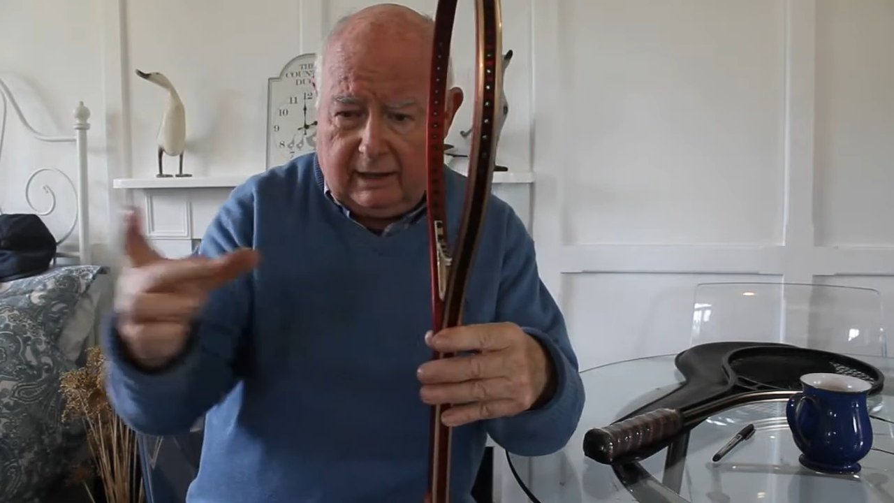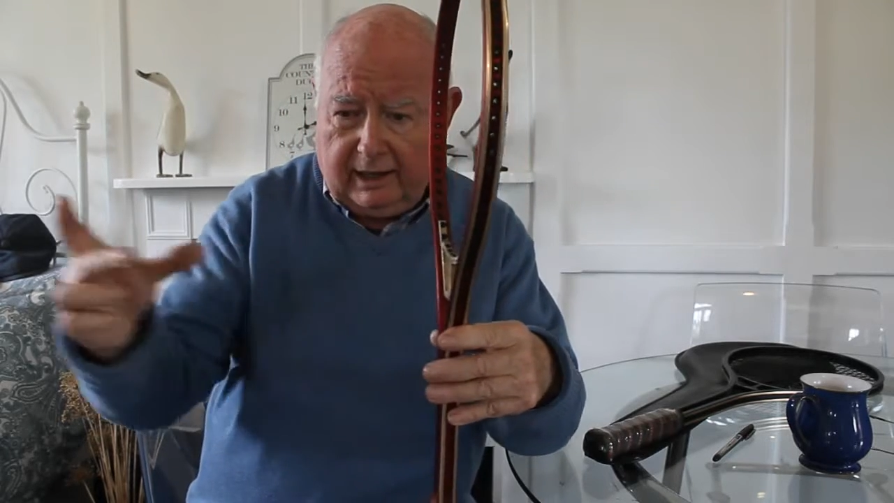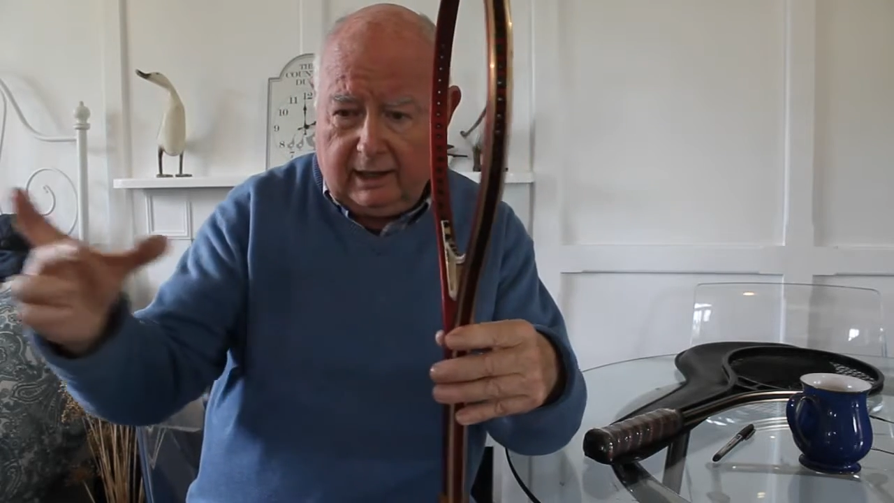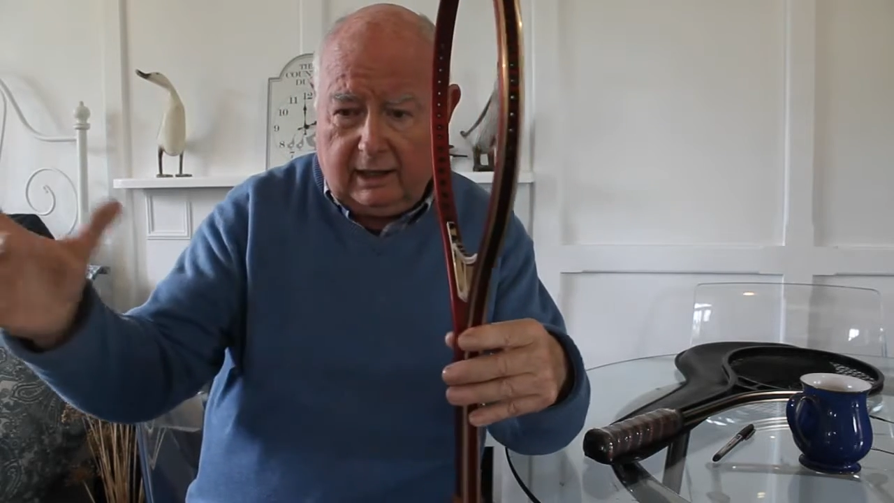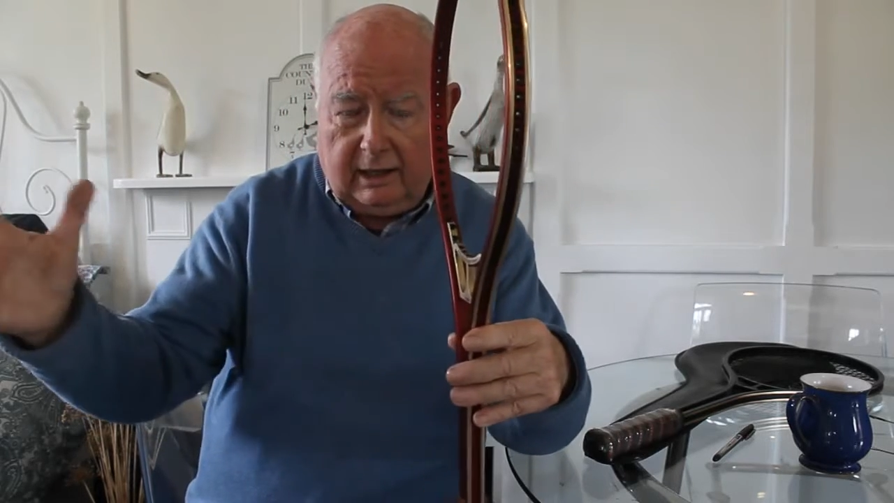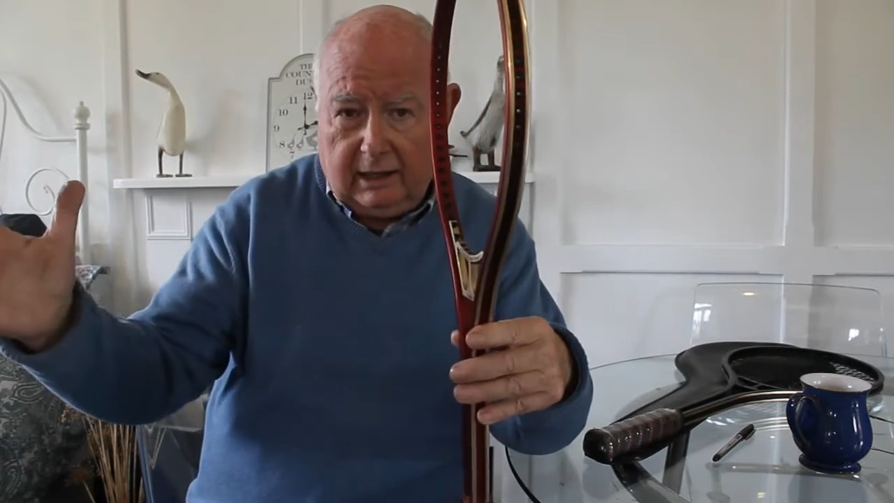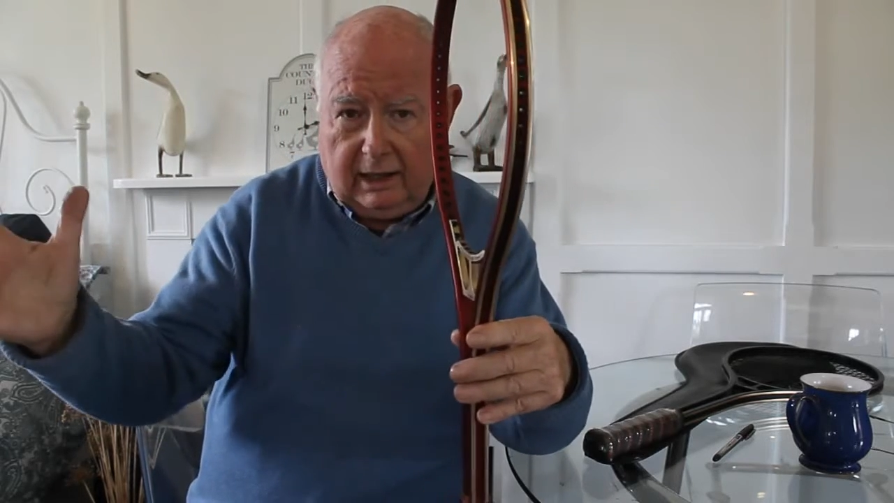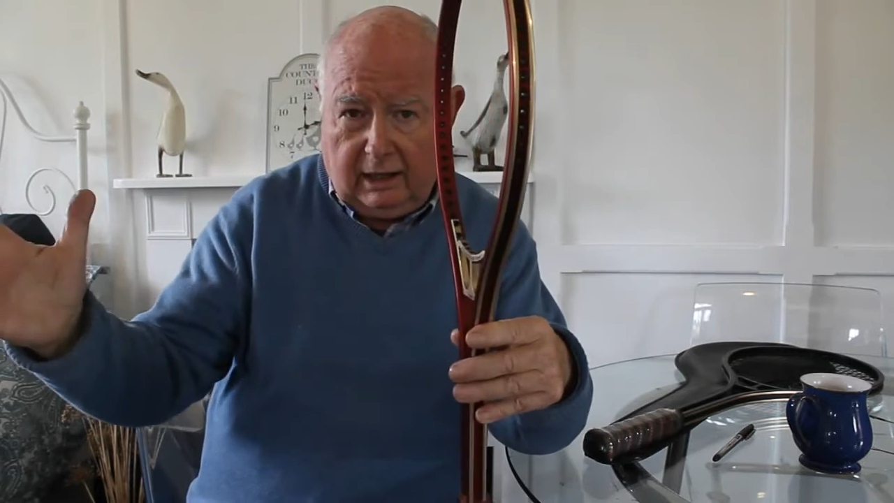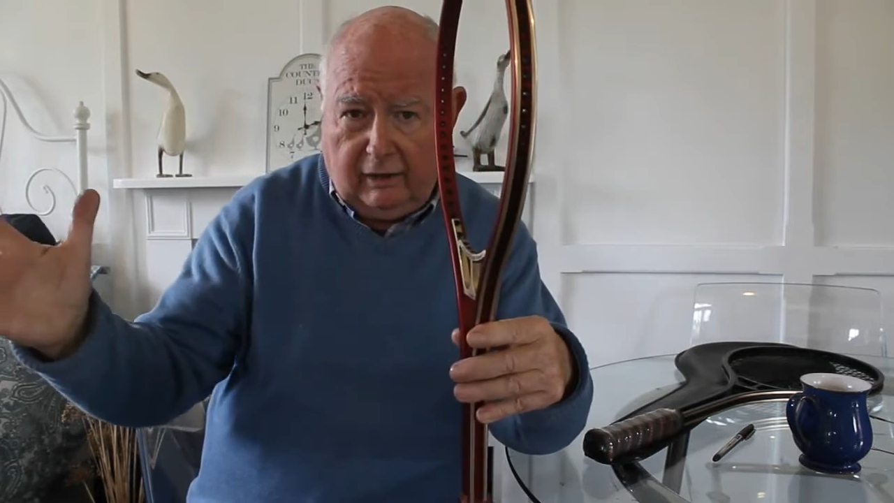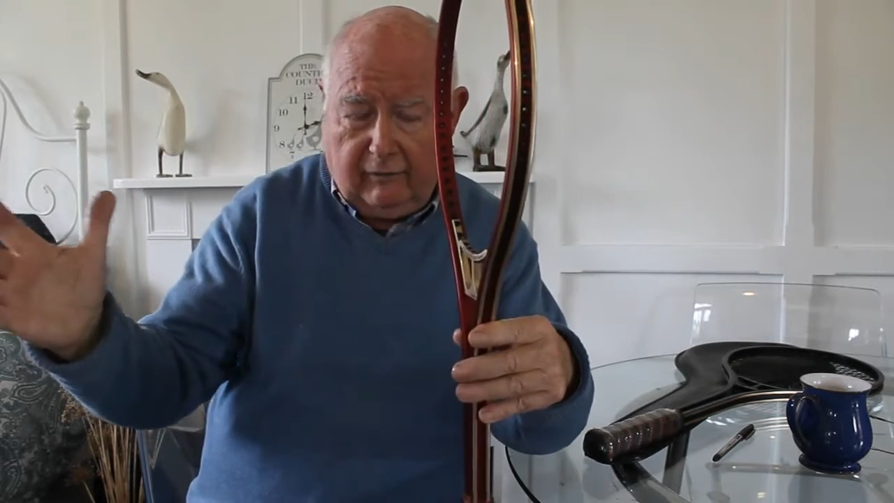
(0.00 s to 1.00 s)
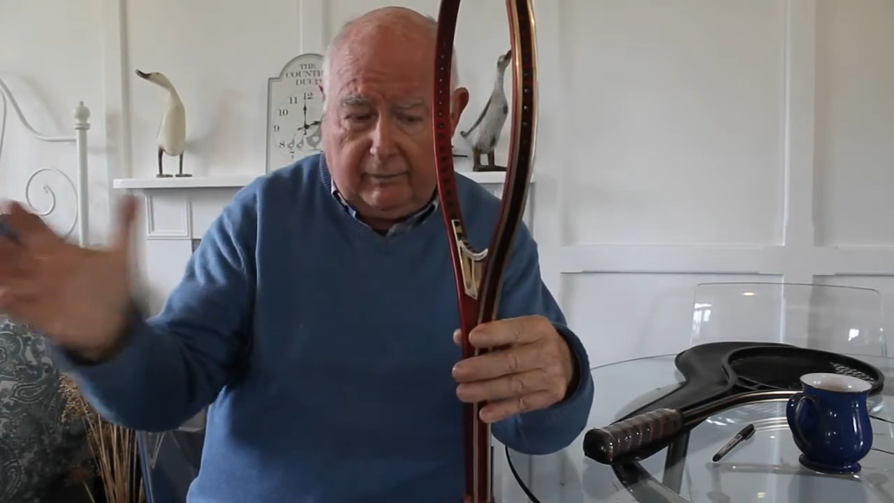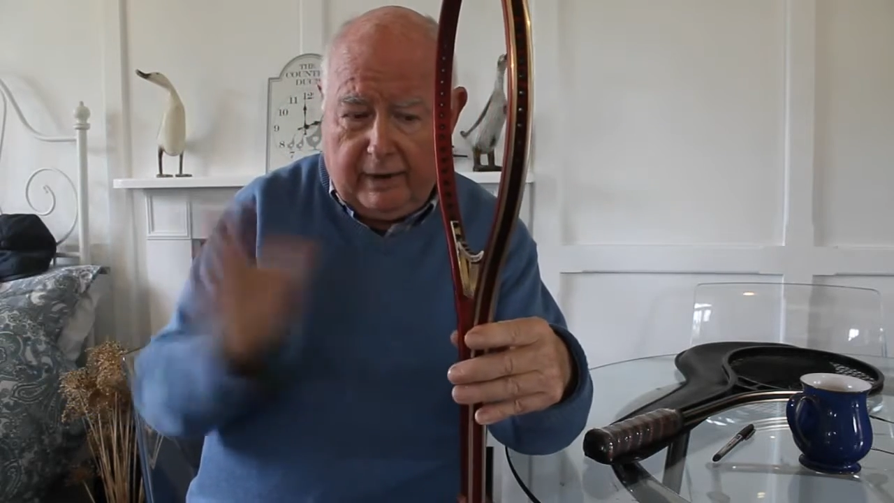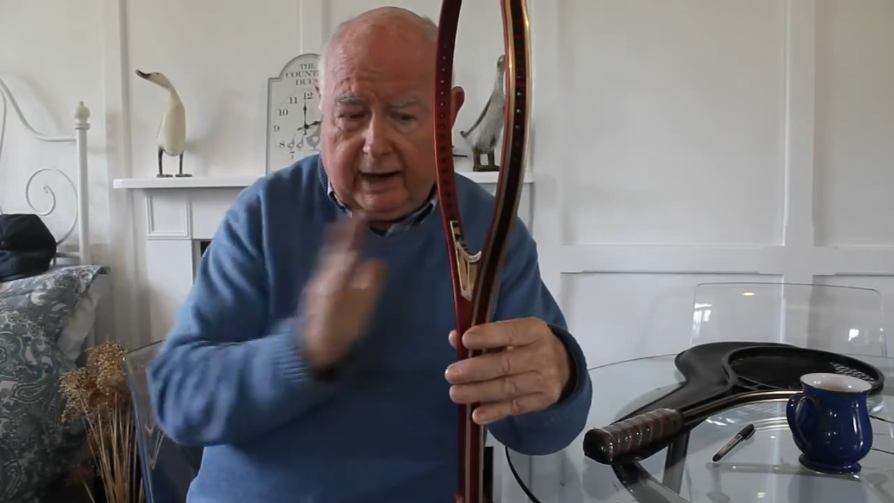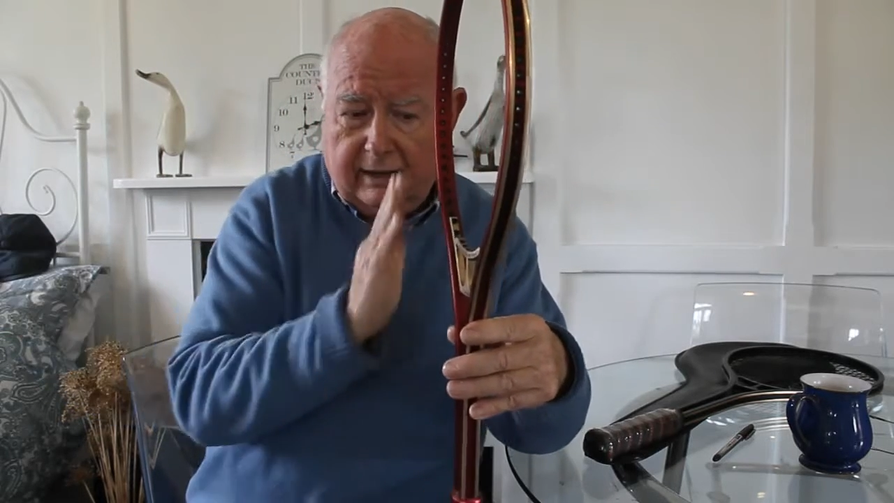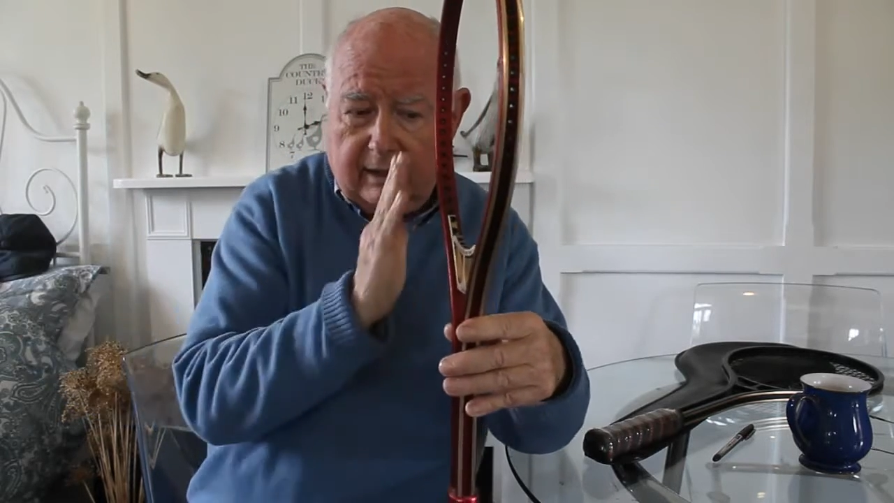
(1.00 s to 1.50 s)
like a loaf of
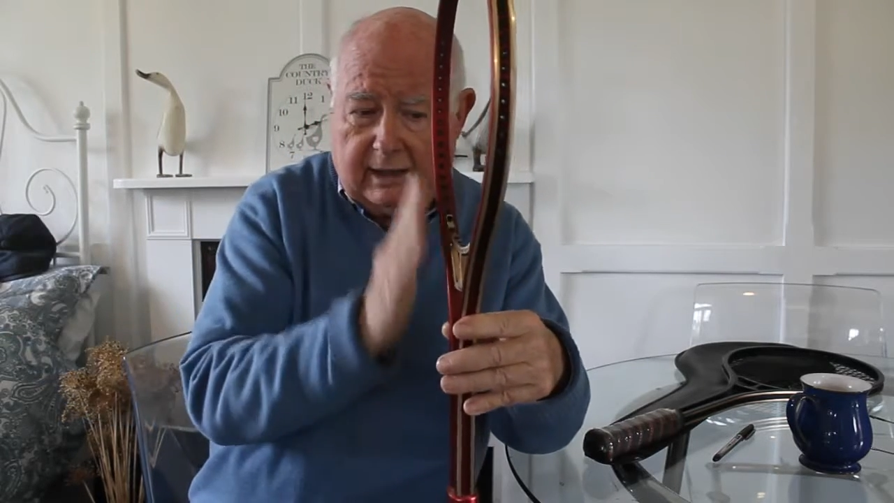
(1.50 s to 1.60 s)
bread,